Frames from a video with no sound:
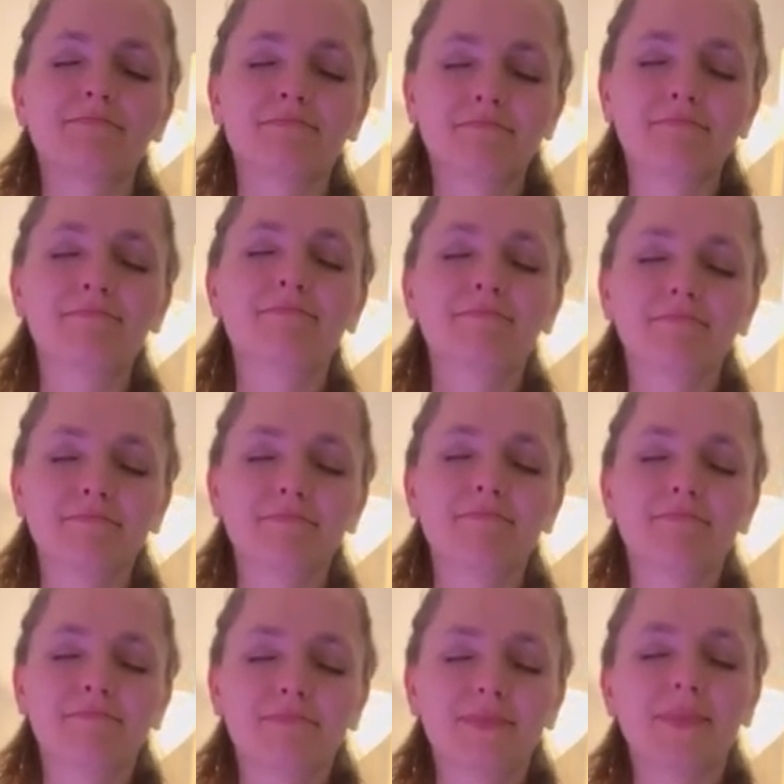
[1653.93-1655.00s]
Hmm.
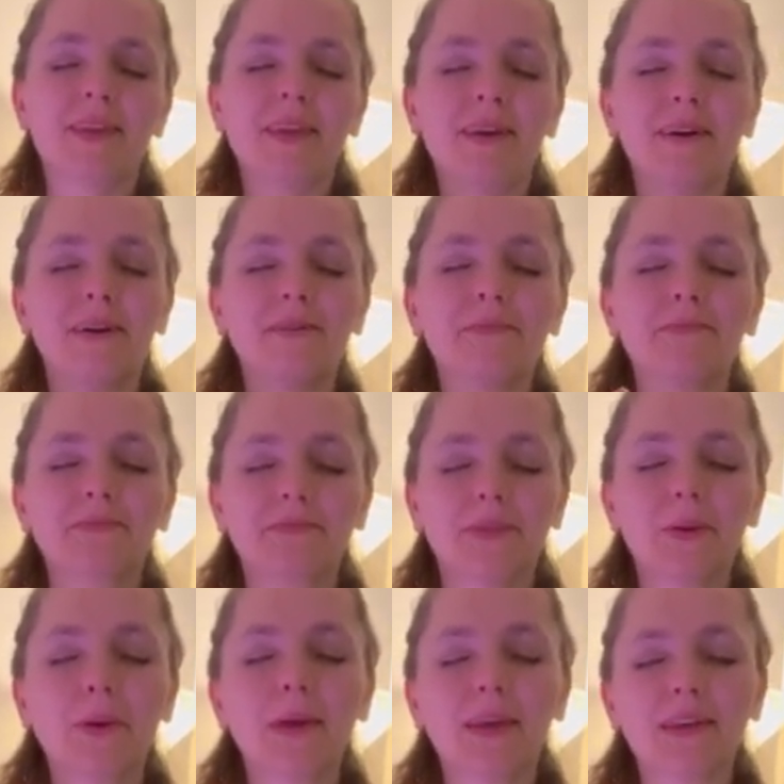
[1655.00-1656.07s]
Yeah,
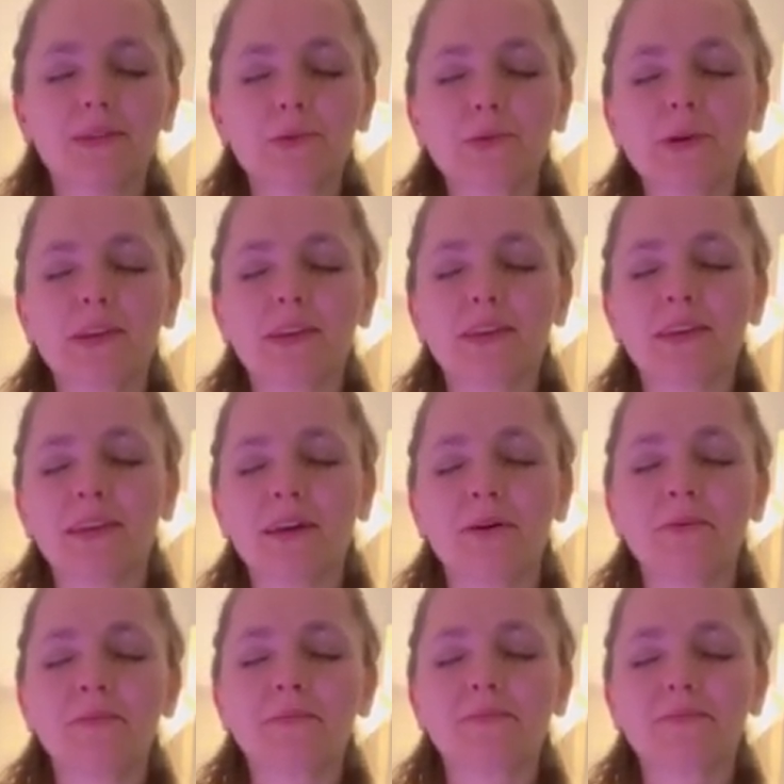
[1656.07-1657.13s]
okay, it's working
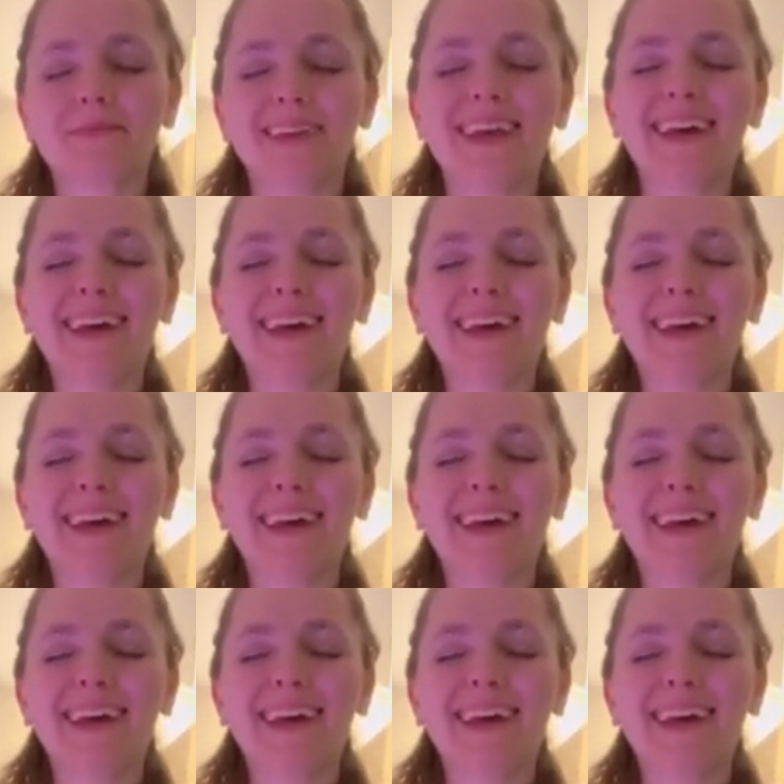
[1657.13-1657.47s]
now.